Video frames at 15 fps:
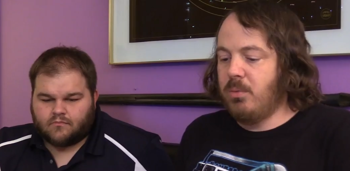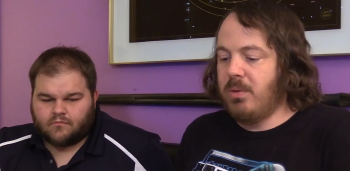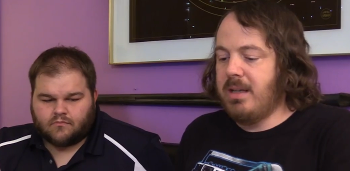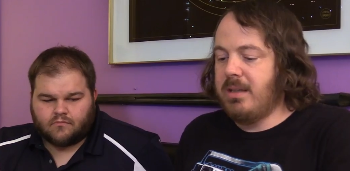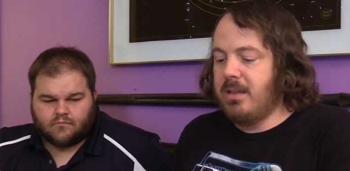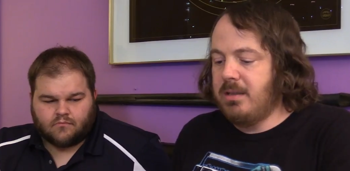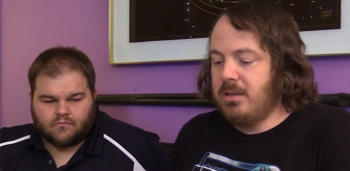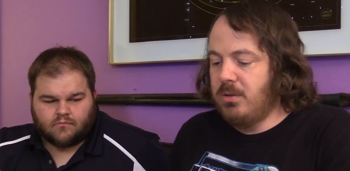Speaker 1: The
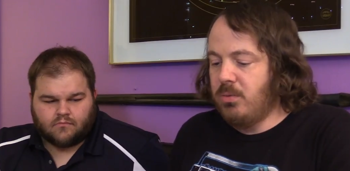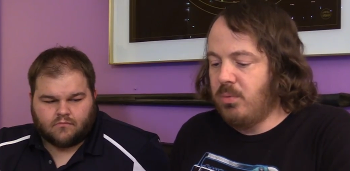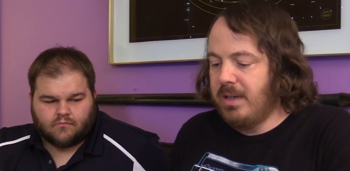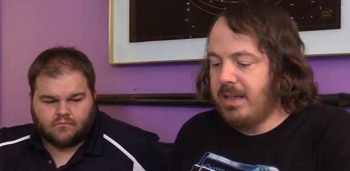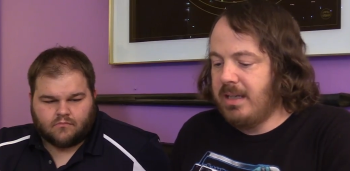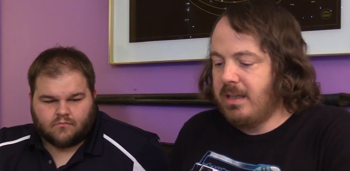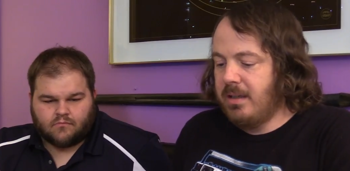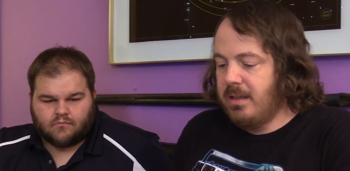way that you
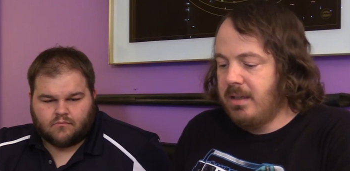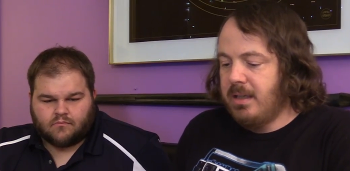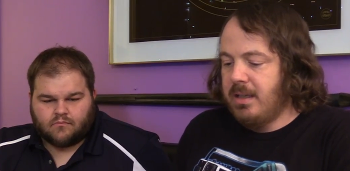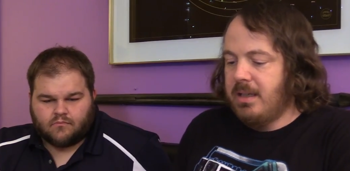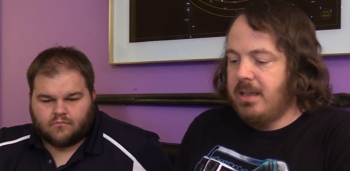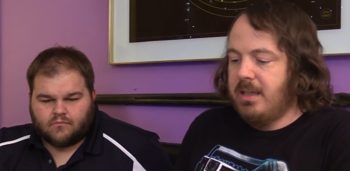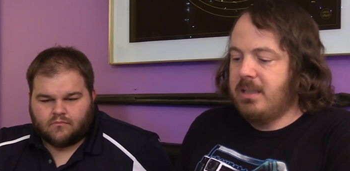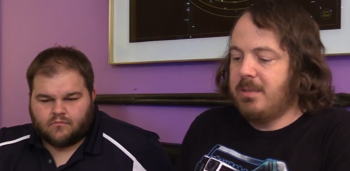win
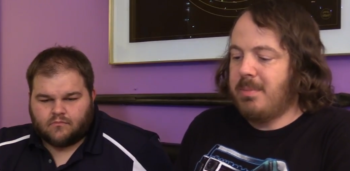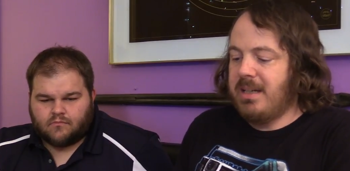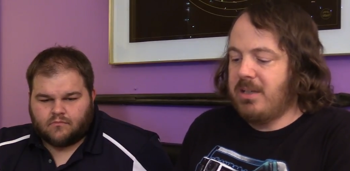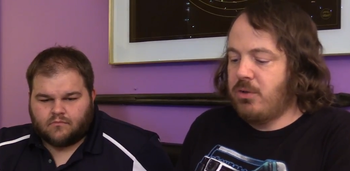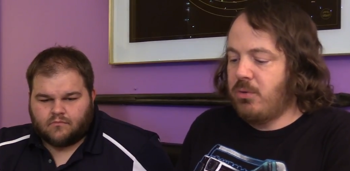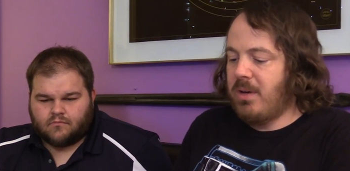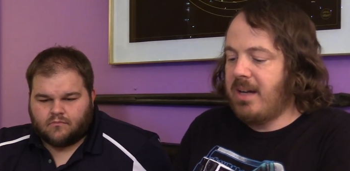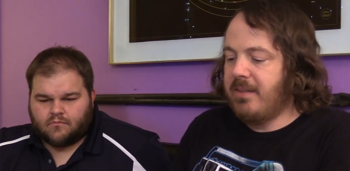is by
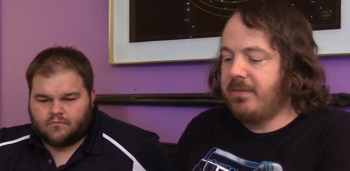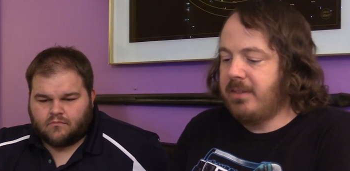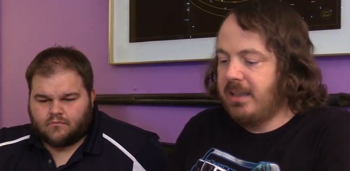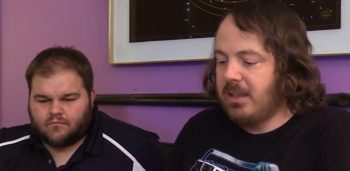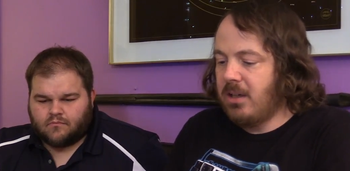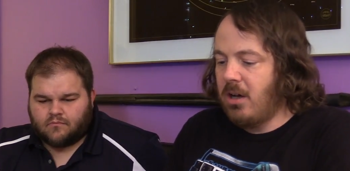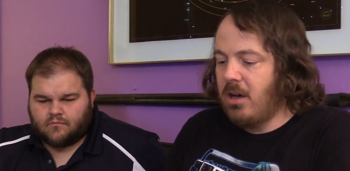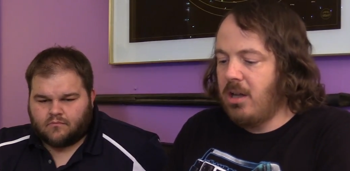
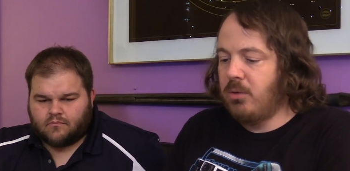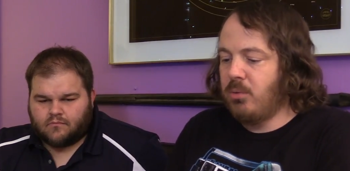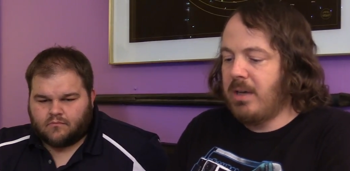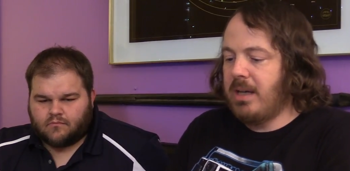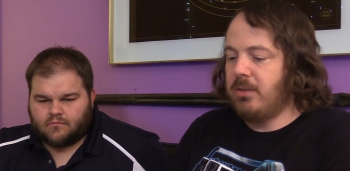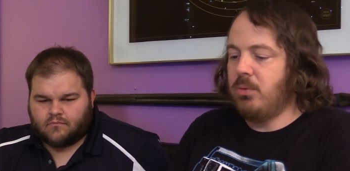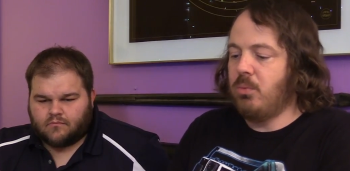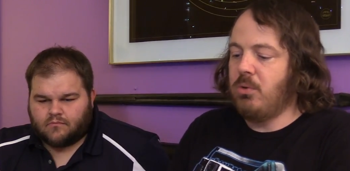traveling all
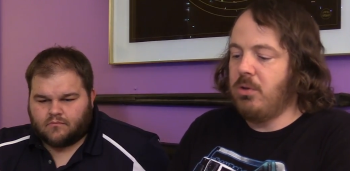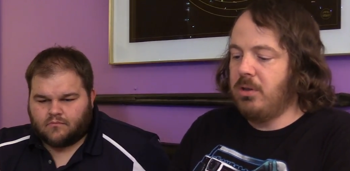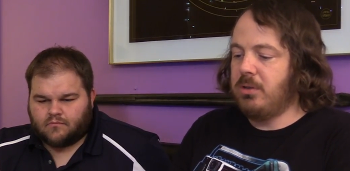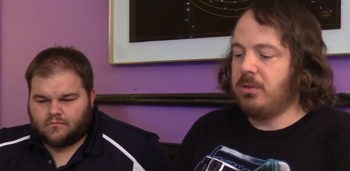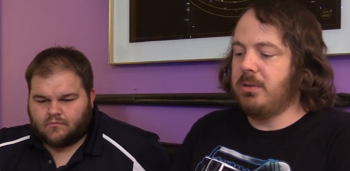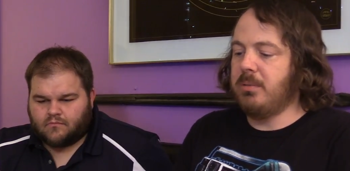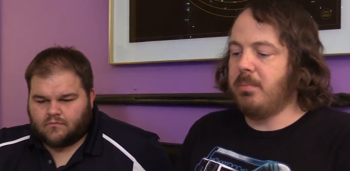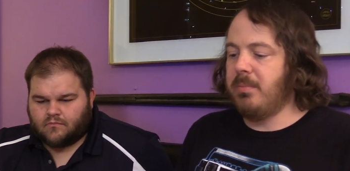around the
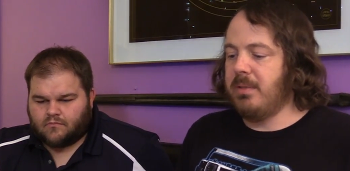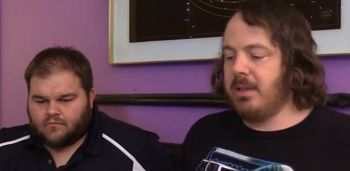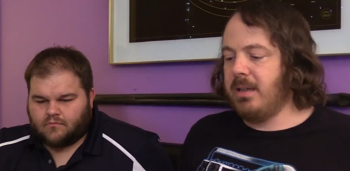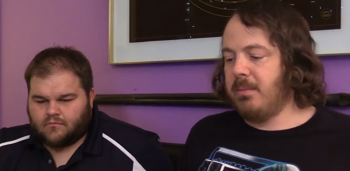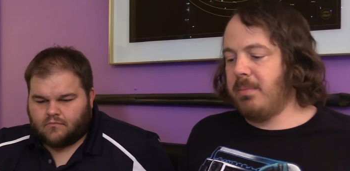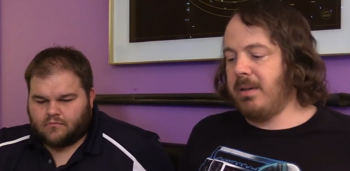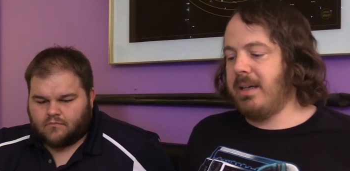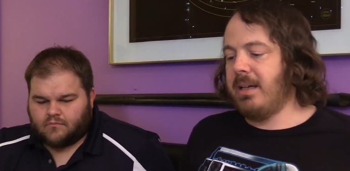world
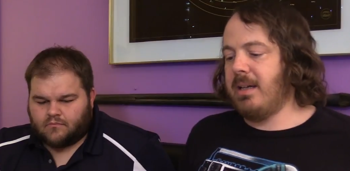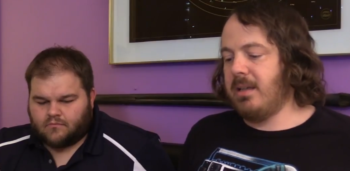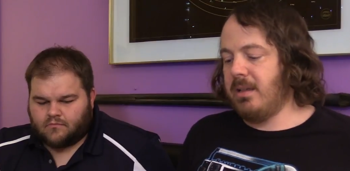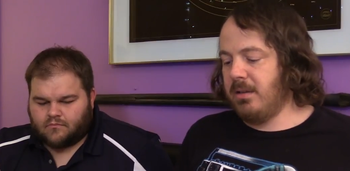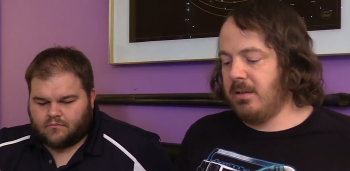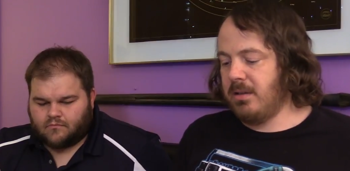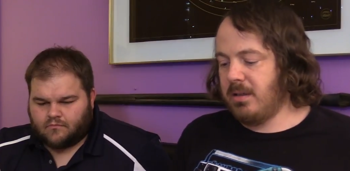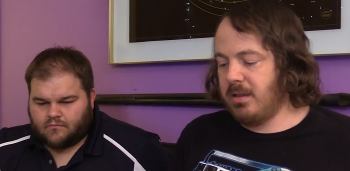and by
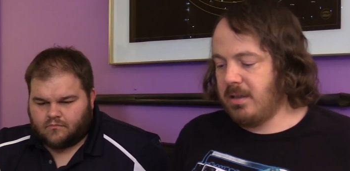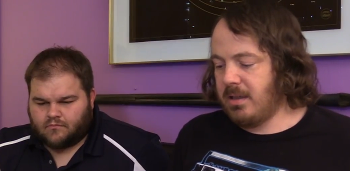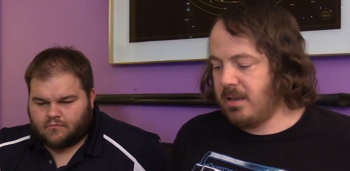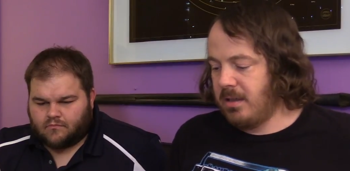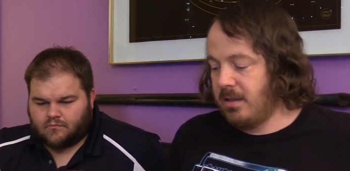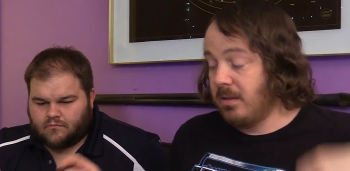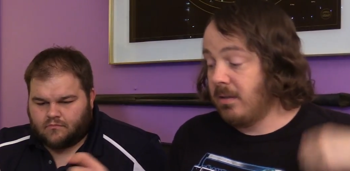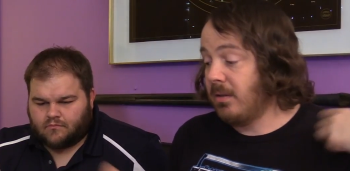
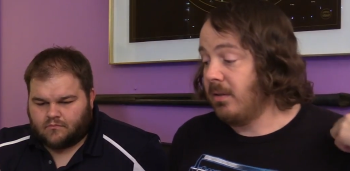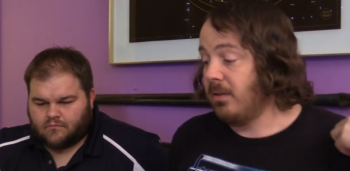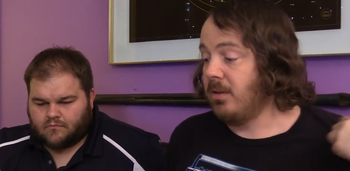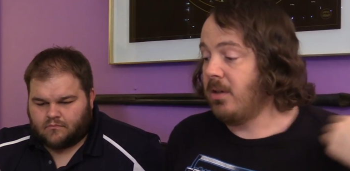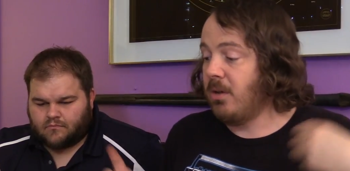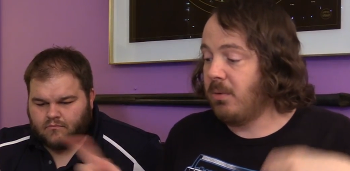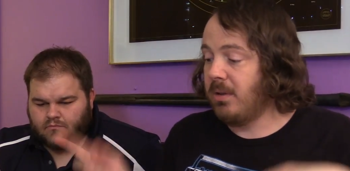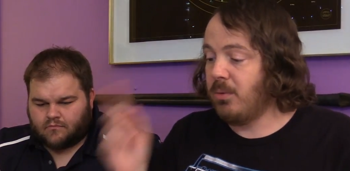uh,
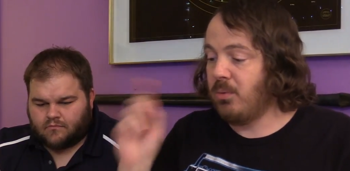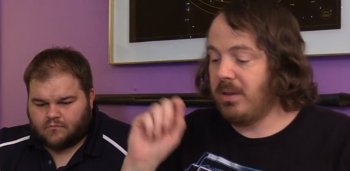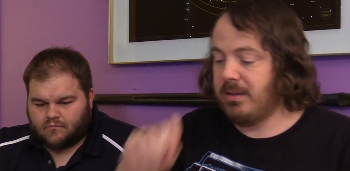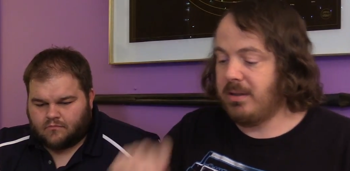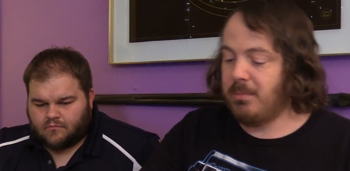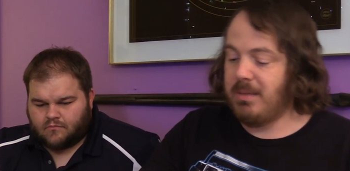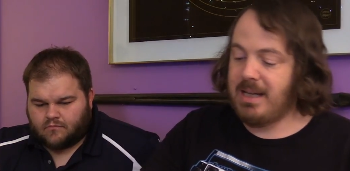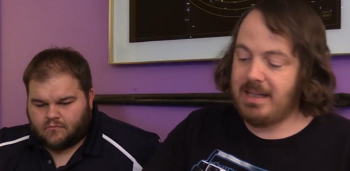knowing
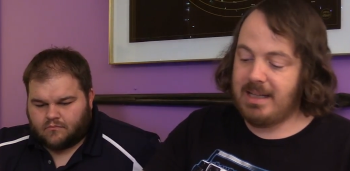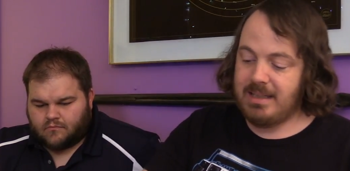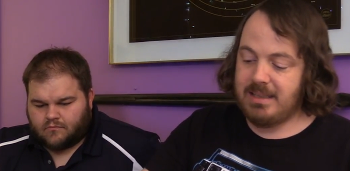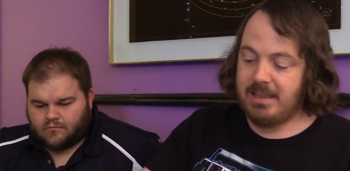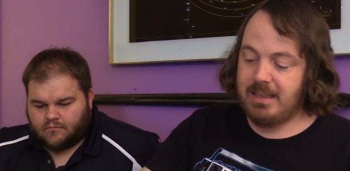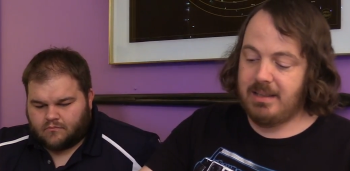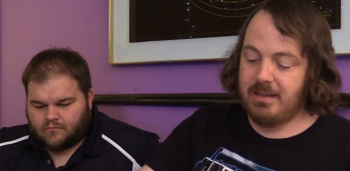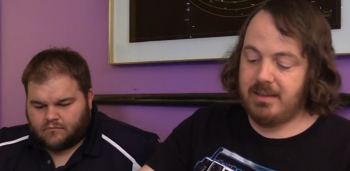what the main
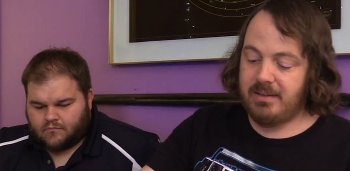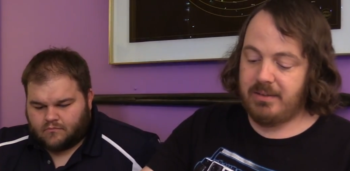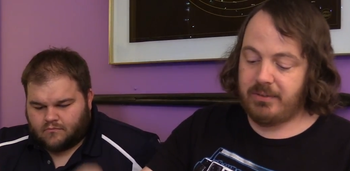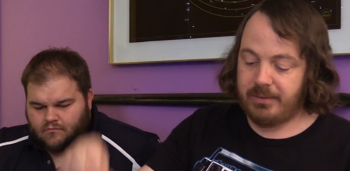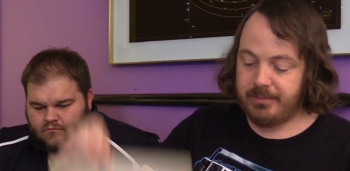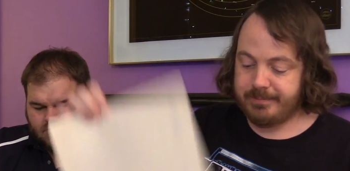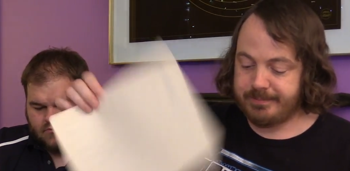idea is.